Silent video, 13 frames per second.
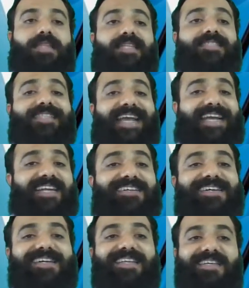Then
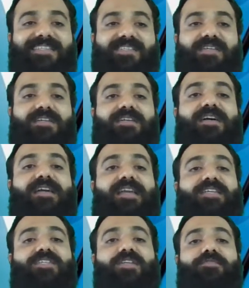second
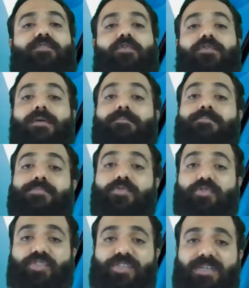correction for the
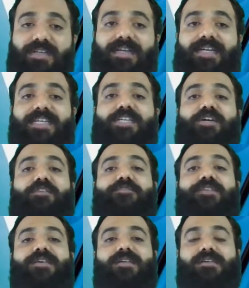mutual
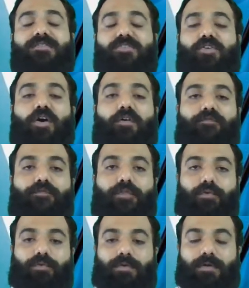interference of
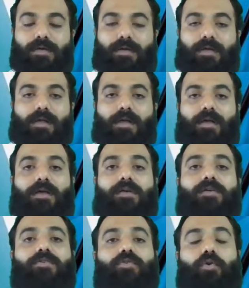flow.
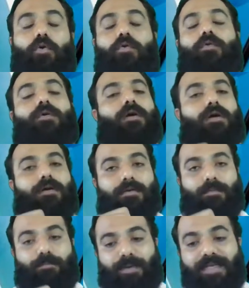So
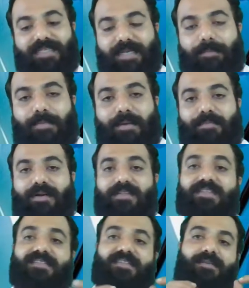please
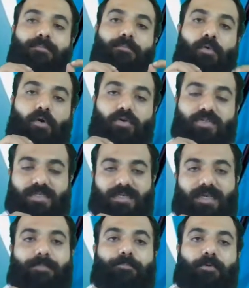remember, this is the most
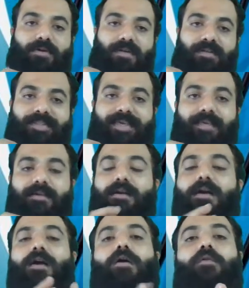important thing.
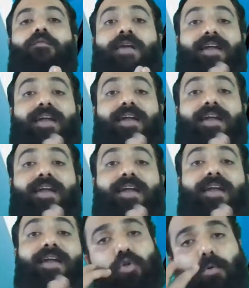When
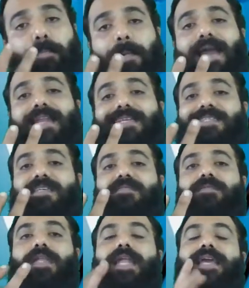the two pile is
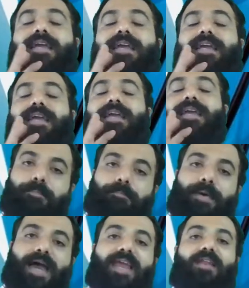given, like
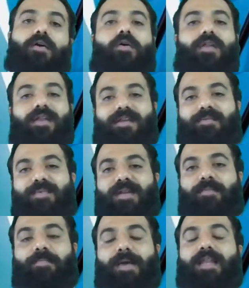upstream pile or
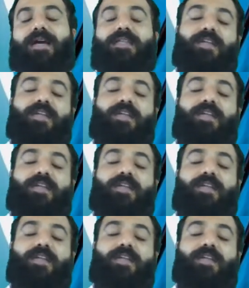intermediate pile,